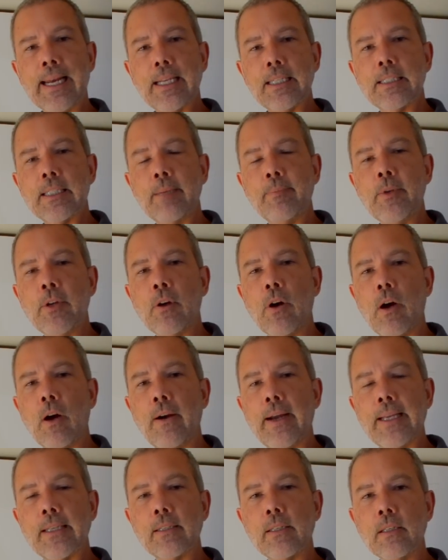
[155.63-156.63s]

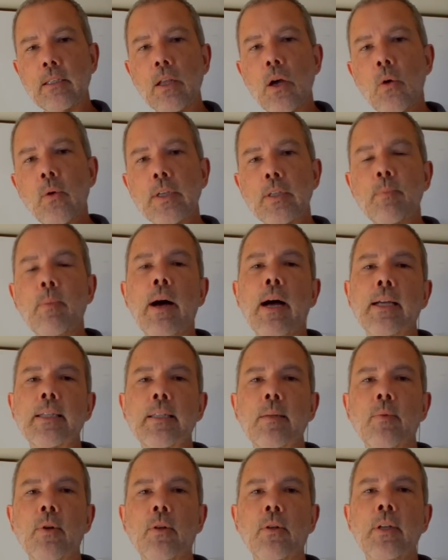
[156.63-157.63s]
SWR as low as
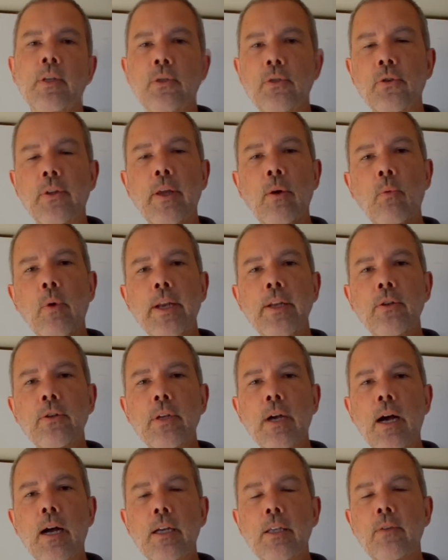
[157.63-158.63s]
possible so that when you
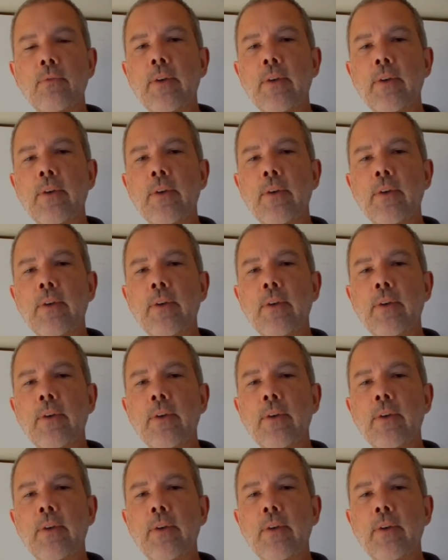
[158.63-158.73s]
talk,